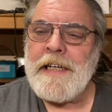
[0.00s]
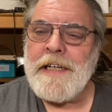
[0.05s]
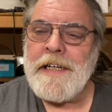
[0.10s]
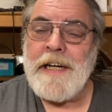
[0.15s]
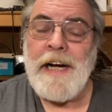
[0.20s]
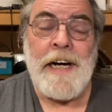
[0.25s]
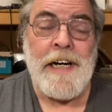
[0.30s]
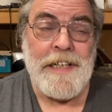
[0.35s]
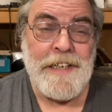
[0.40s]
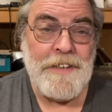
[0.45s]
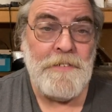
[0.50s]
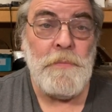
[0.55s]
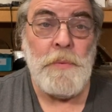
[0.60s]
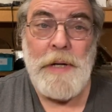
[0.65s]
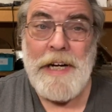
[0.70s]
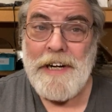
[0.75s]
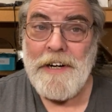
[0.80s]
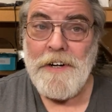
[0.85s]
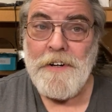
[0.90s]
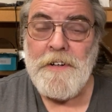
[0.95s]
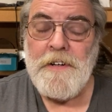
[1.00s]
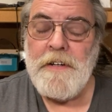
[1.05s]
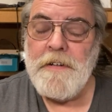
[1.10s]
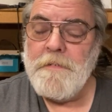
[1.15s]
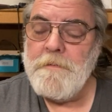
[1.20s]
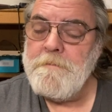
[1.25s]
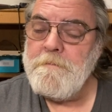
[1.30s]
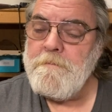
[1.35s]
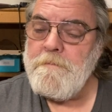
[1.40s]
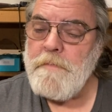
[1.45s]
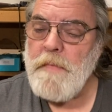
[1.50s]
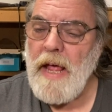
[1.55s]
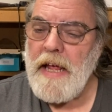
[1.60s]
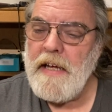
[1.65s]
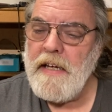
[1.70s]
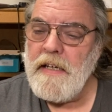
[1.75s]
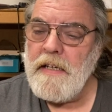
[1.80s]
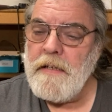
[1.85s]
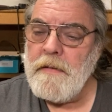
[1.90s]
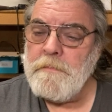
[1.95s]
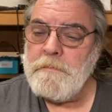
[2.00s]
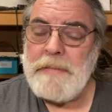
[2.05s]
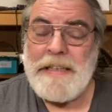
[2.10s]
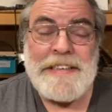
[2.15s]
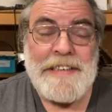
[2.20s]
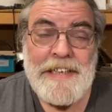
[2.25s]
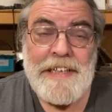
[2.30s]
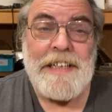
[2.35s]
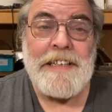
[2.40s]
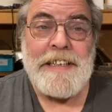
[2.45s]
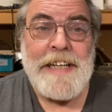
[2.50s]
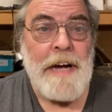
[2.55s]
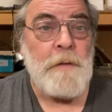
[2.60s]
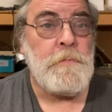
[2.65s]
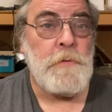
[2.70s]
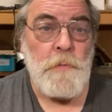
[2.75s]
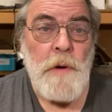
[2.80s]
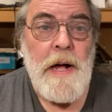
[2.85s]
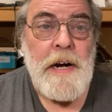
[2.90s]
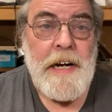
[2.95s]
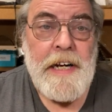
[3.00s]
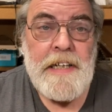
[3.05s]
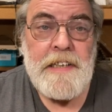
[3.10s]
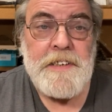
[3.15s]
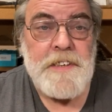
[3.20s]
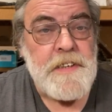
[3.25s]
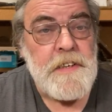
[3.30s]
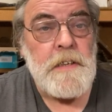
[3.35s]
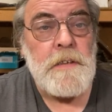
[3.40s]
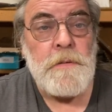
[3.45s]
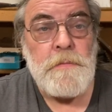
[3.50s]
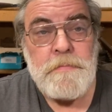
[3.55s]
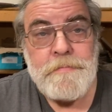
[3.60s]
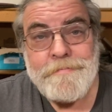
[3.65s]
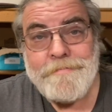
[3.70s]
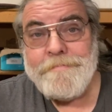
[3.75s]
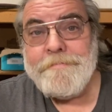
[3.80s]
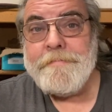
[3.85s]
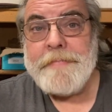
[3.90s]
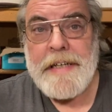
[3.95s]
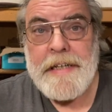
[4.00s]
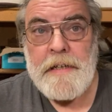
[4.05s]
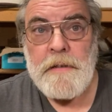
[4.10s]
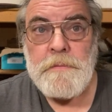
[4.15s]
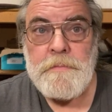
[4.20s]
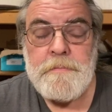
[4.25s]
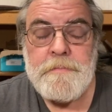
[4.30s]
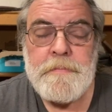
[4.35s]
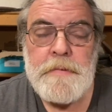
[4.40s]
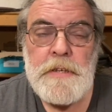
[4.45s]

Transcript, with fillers: Kind of weird. But the gun kept running, so, you know,